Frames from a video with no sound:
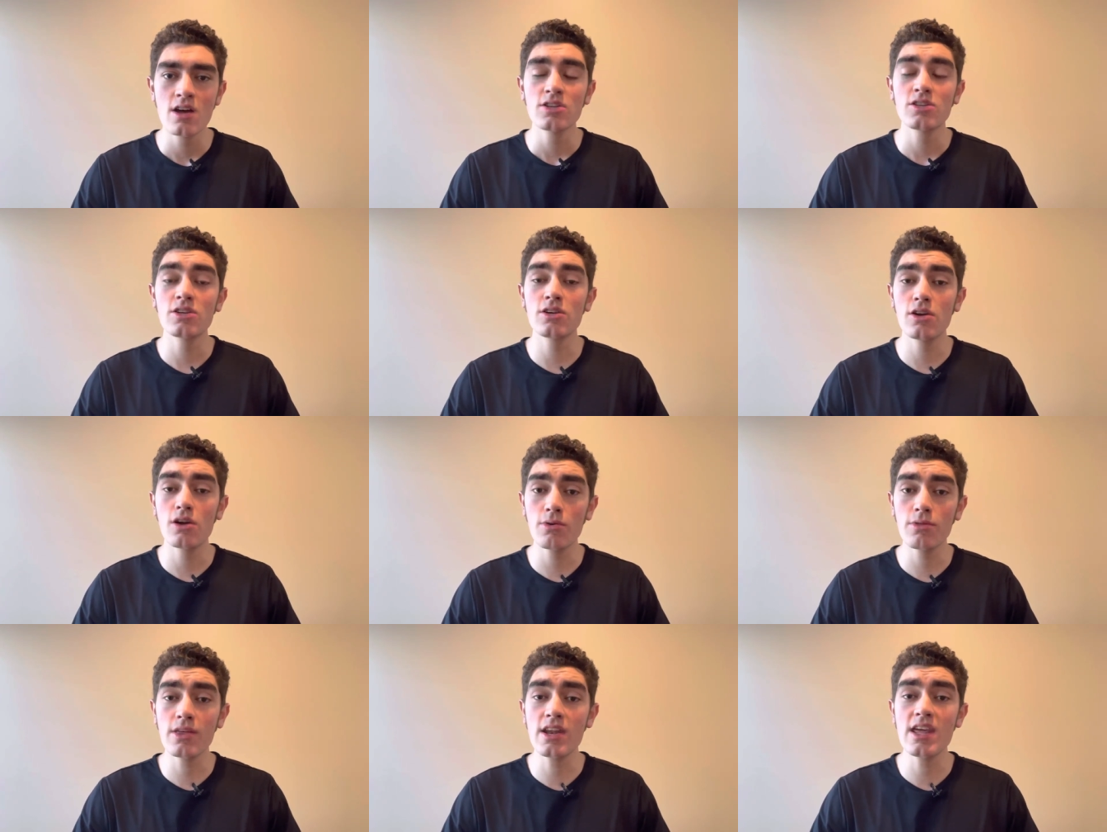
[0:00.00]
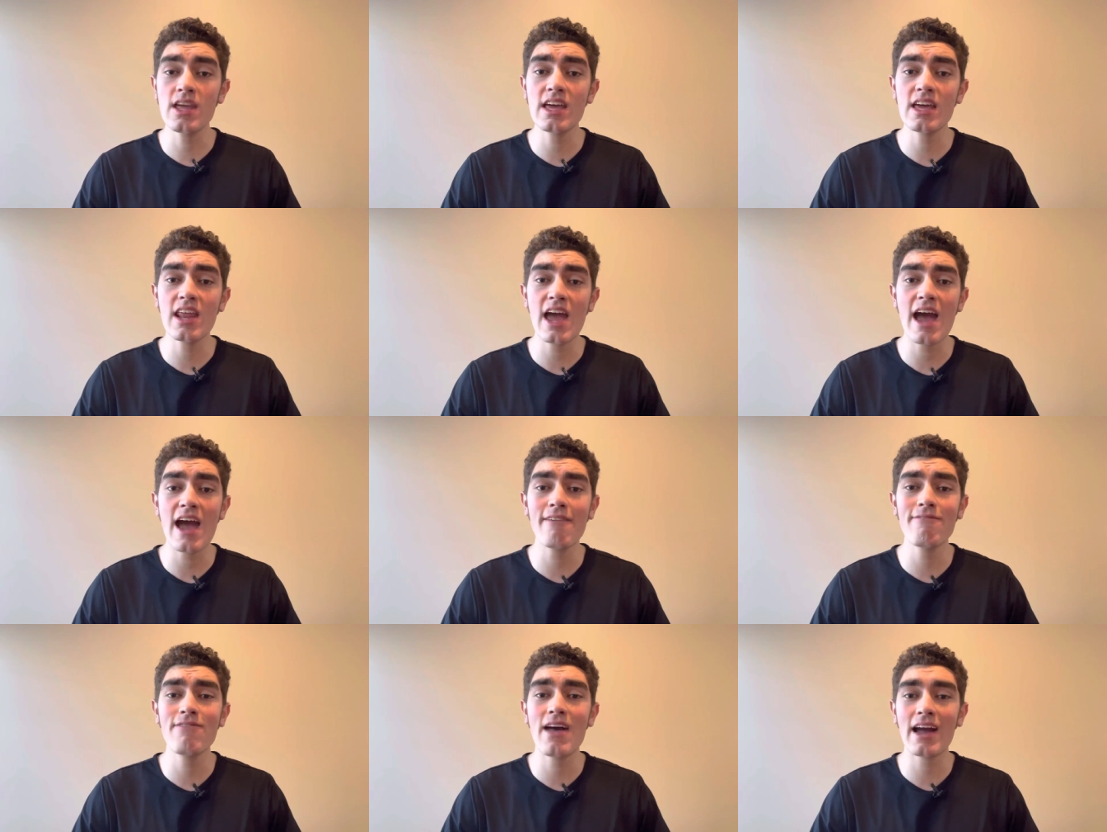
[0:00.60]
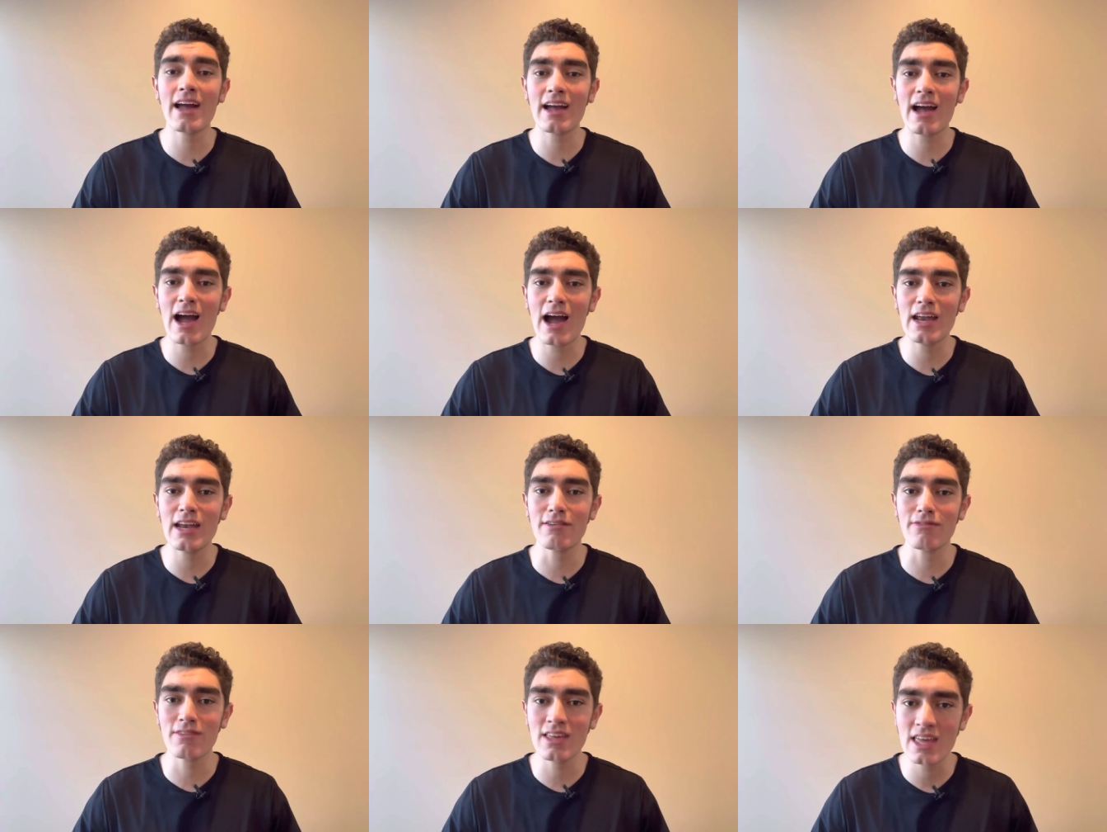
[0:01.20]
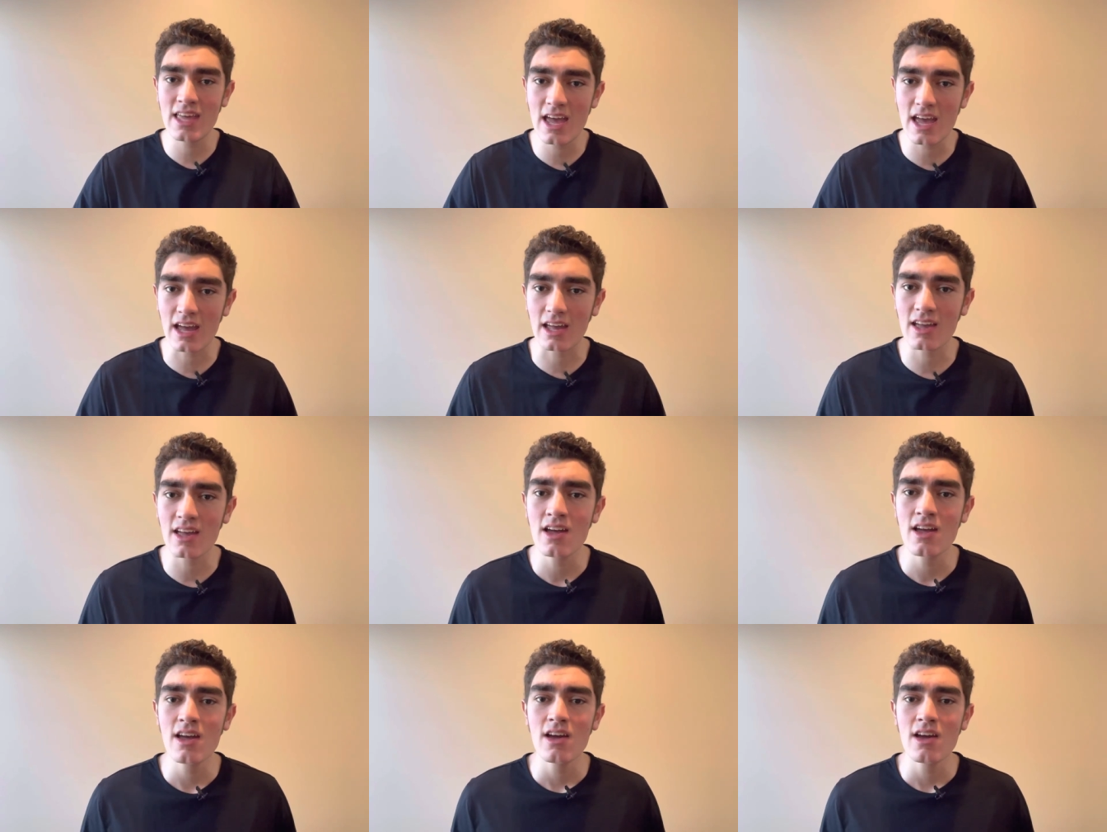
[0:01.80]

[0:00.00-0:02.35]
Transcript: to know that he can have that kind of kick